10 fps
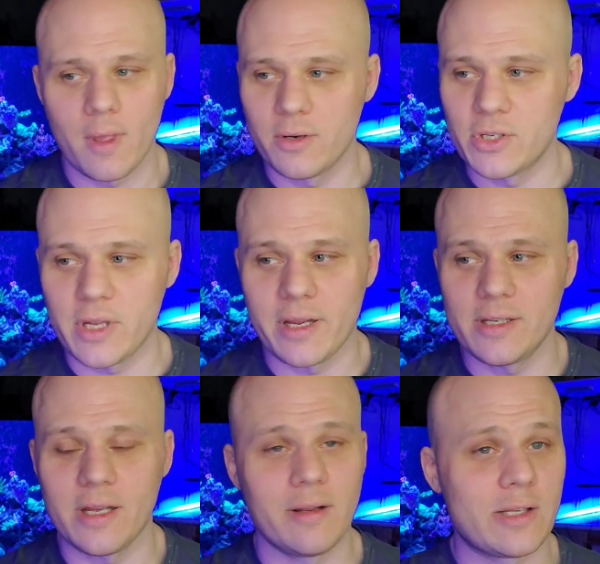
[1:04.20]
just like I
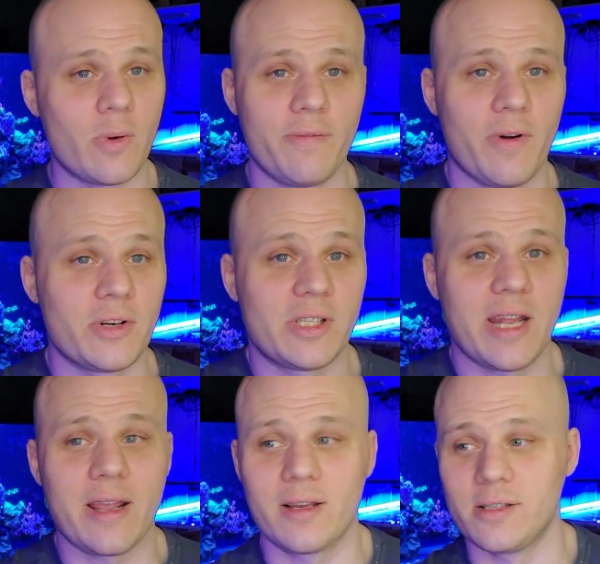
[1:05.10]
said, that's why farts
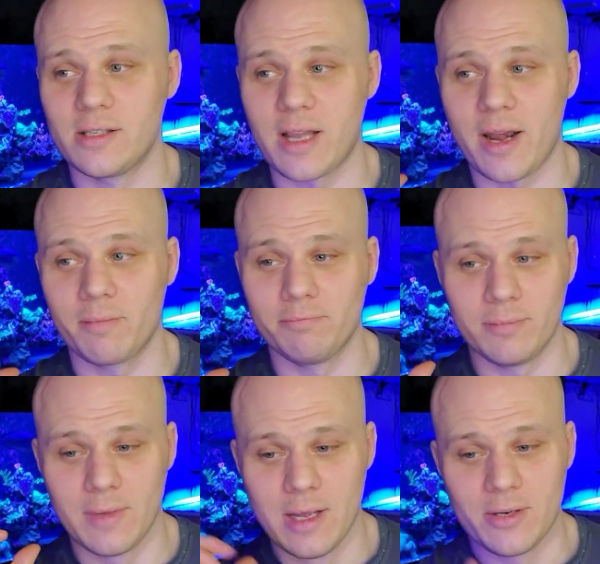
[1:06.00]
stink, because it's got
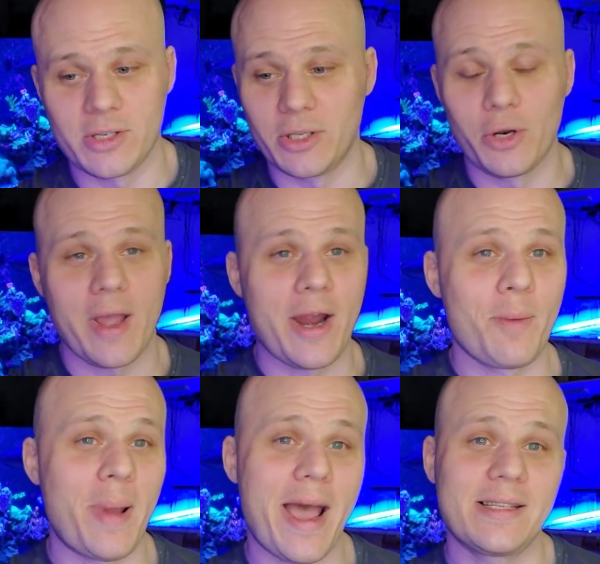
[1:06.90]
just little air
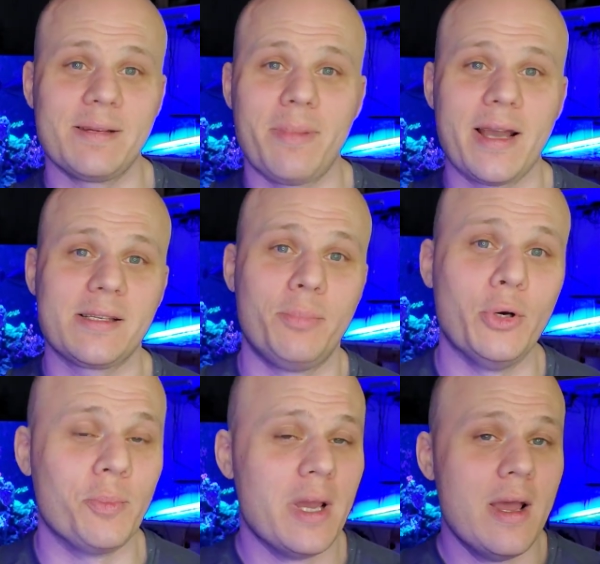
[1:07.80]
passing by some poop.